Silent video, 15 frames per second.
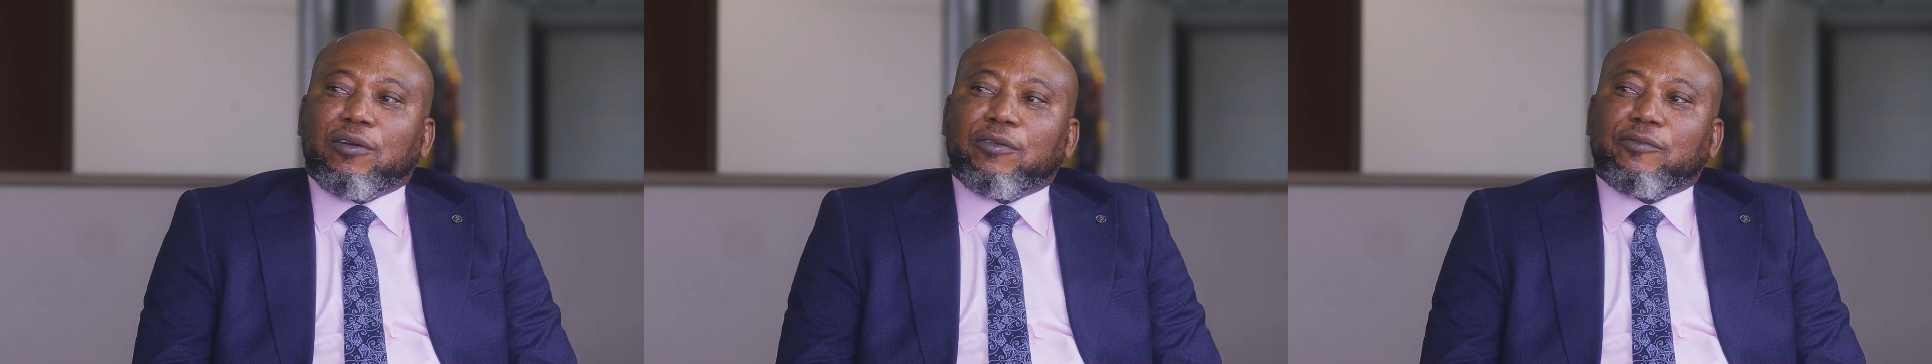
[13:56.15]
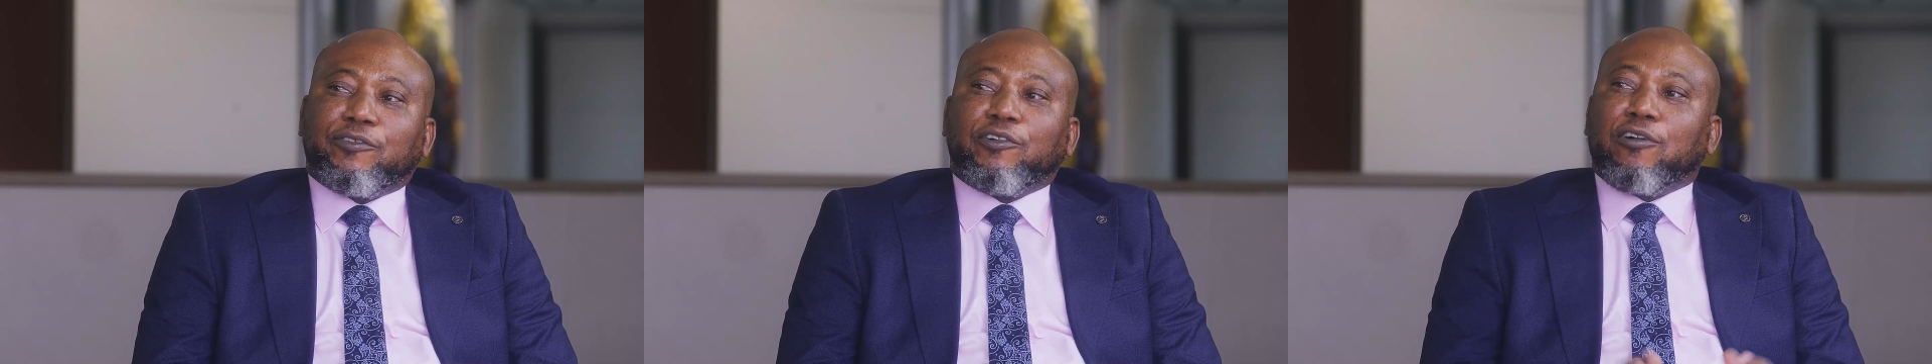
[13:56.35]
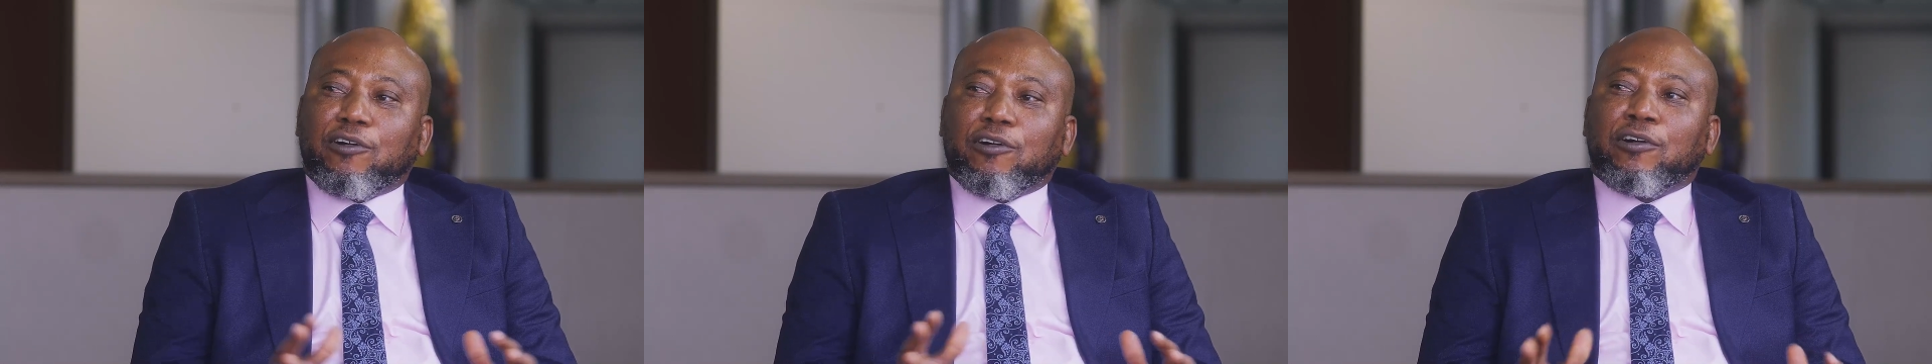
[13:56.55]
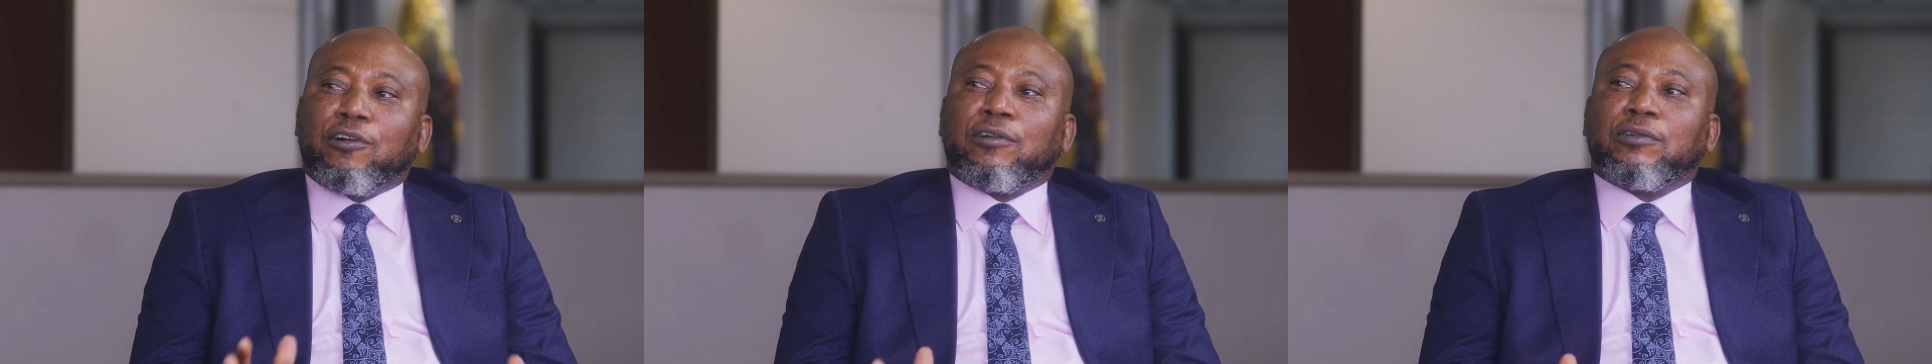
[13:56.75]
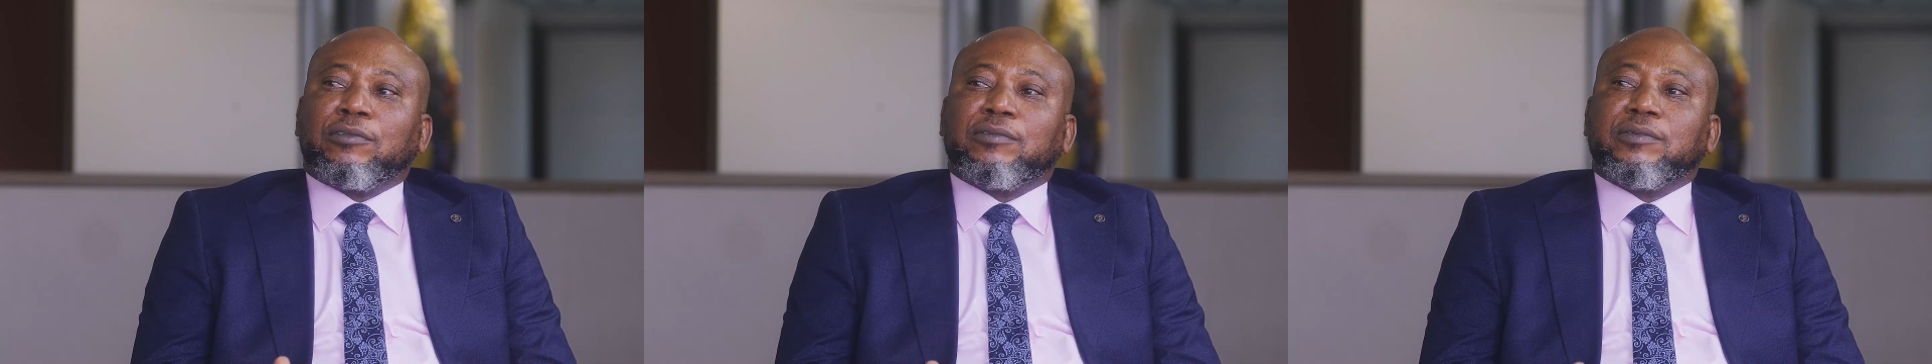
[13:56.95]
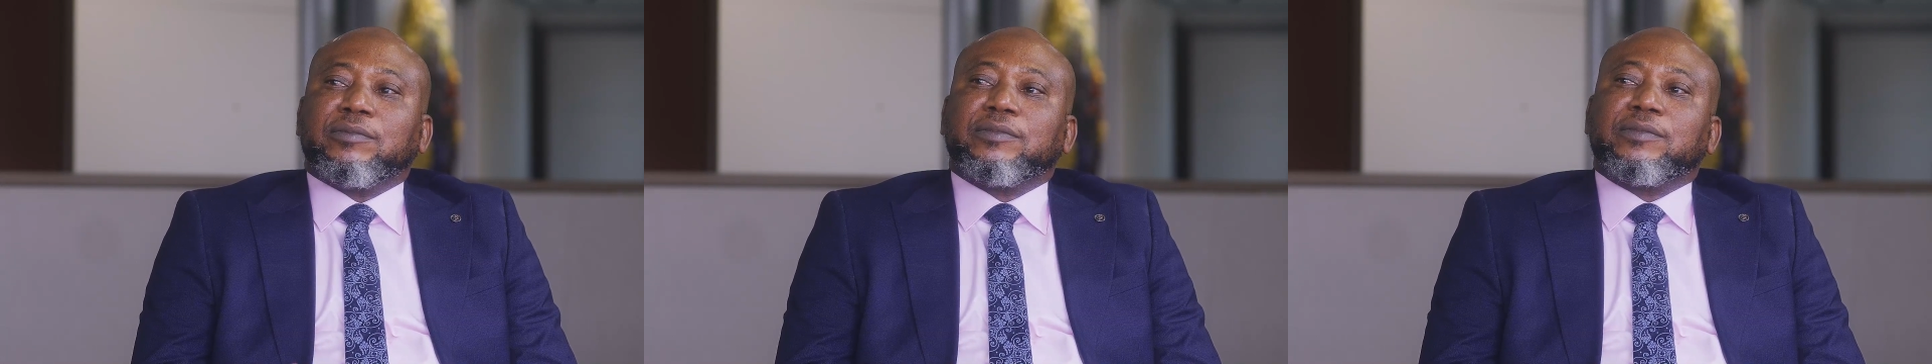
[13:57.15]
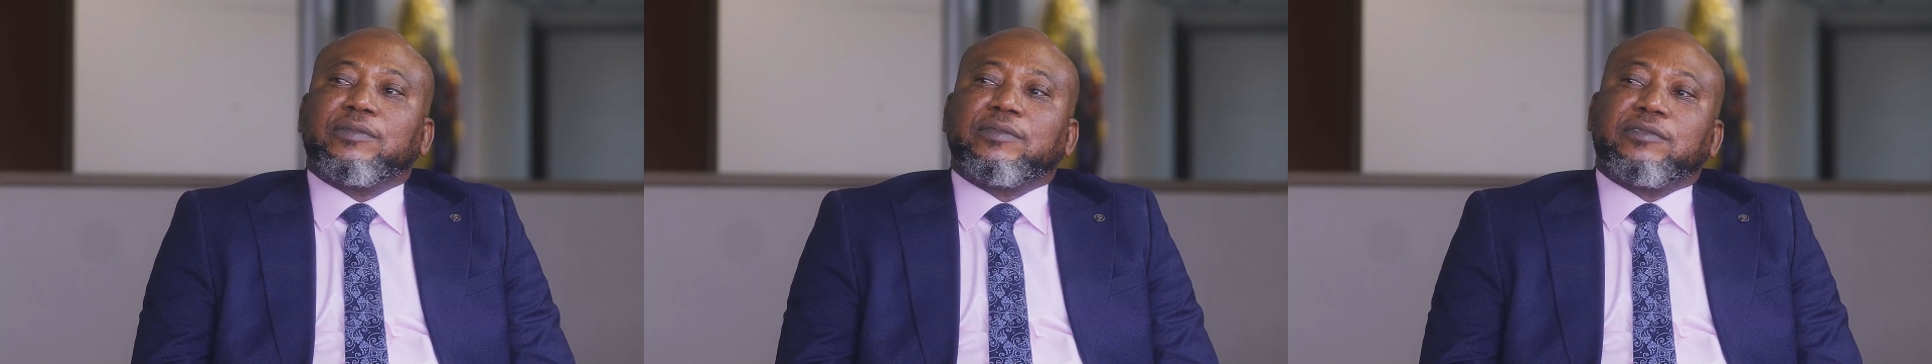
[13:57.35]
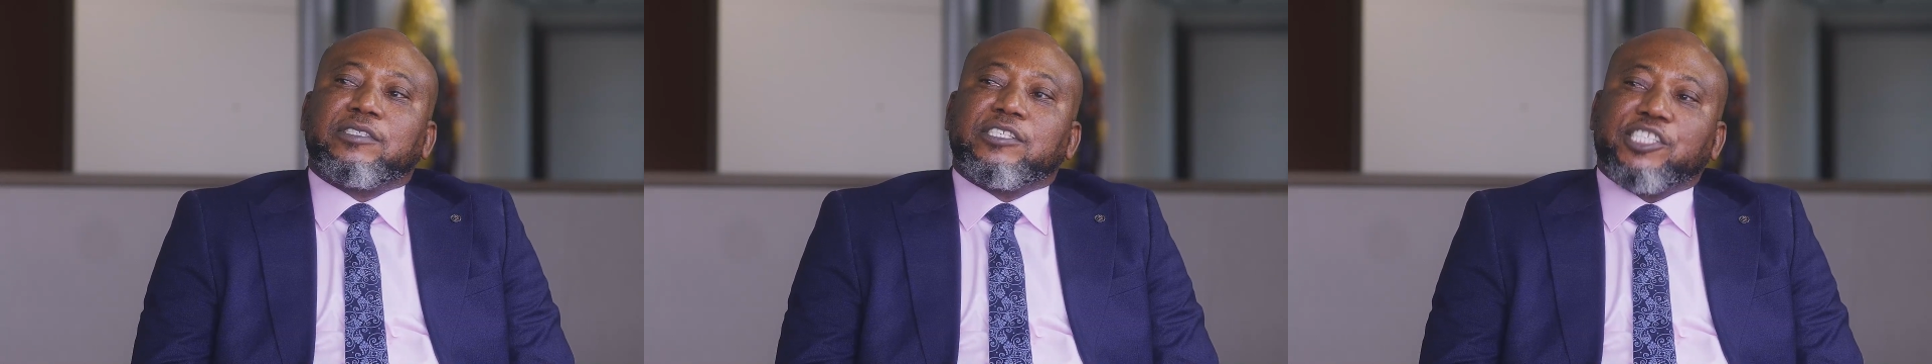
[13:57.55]
for all
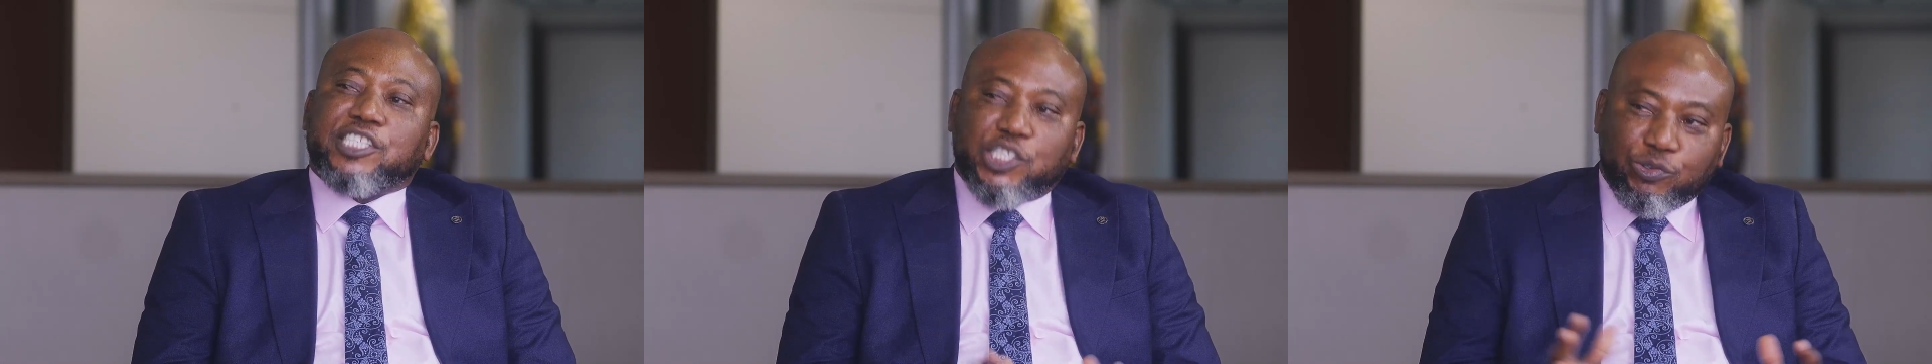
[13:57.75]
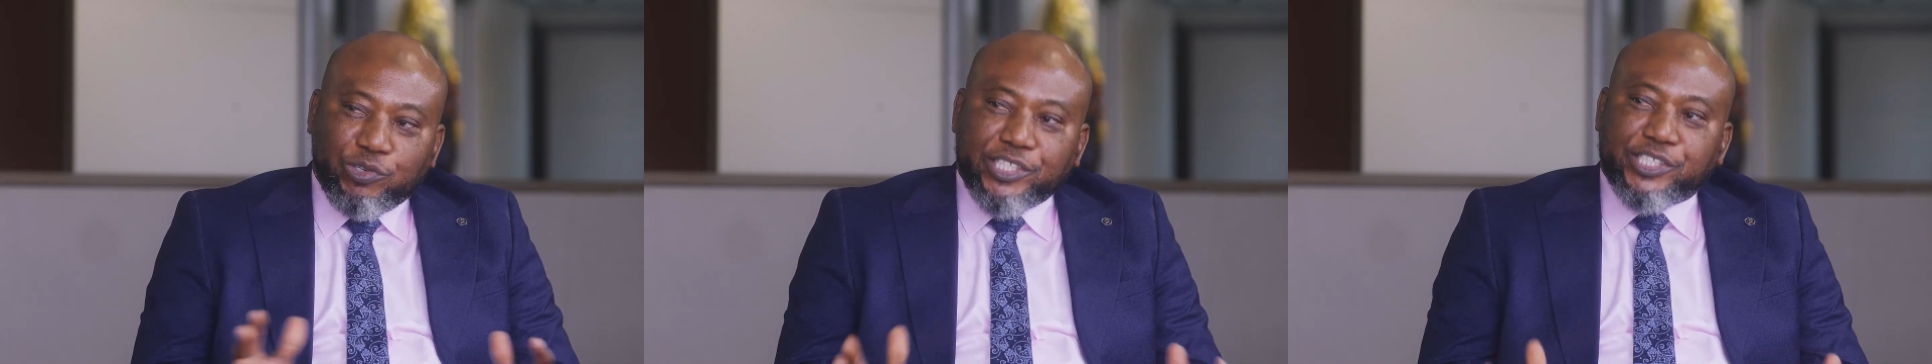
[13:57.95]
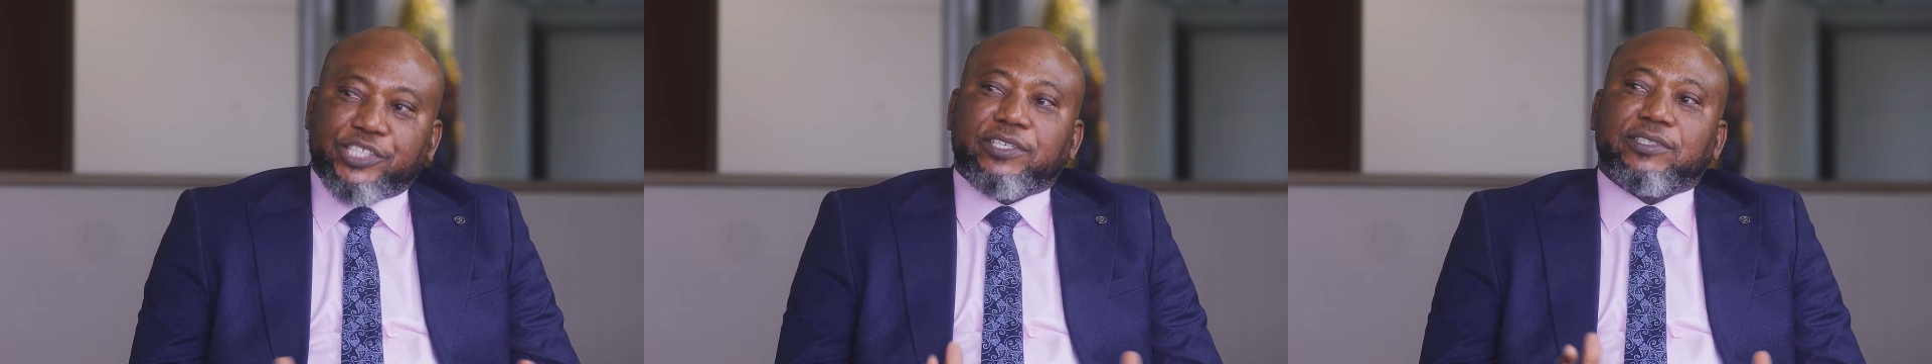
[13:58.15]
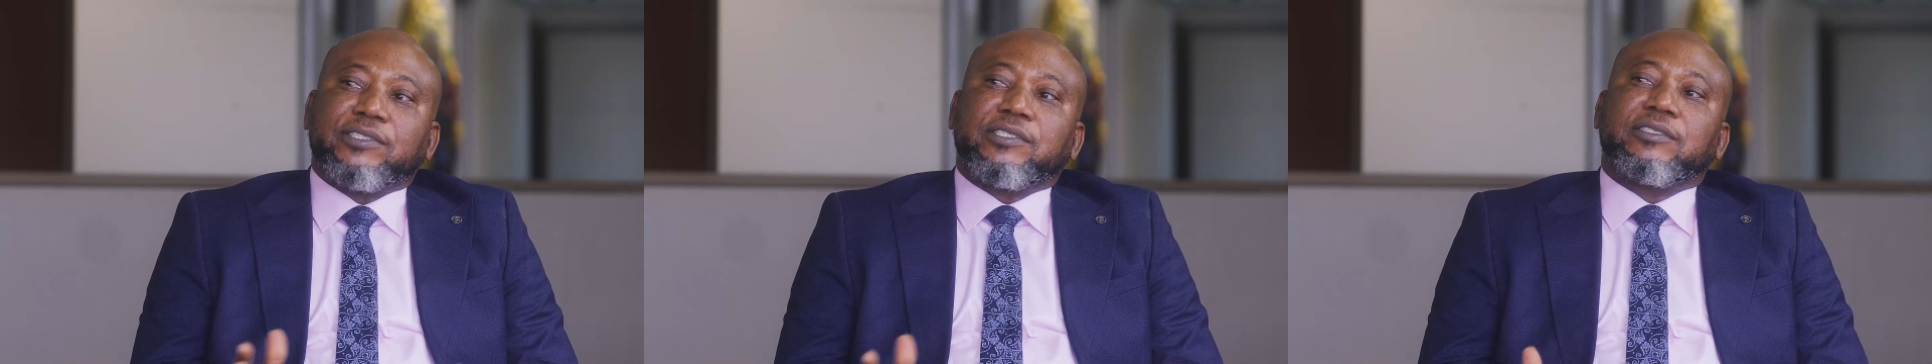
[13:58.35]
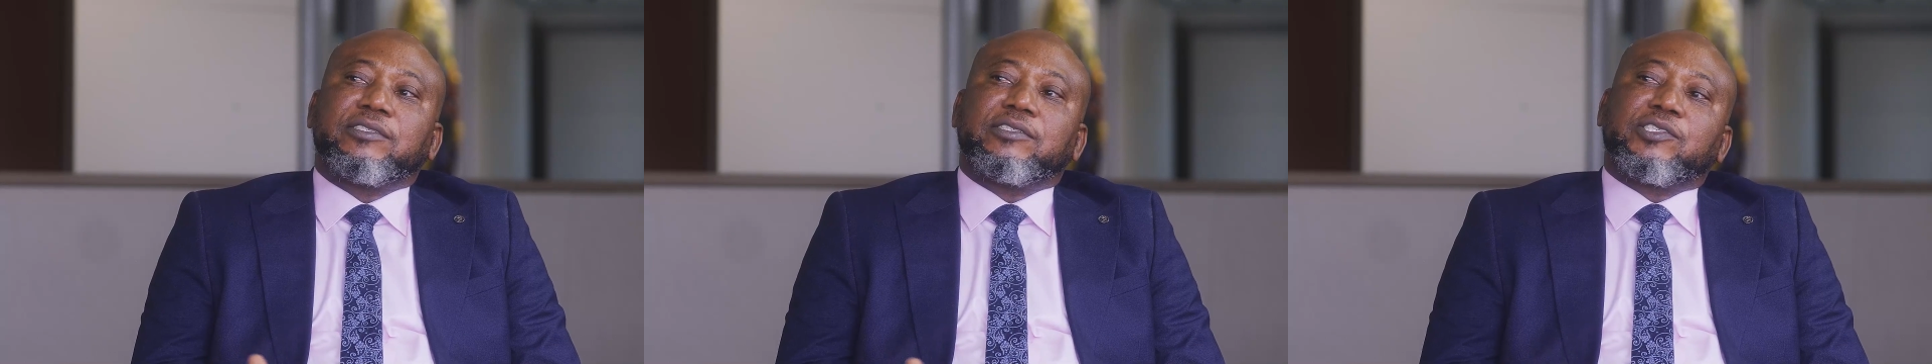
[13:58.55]
situations.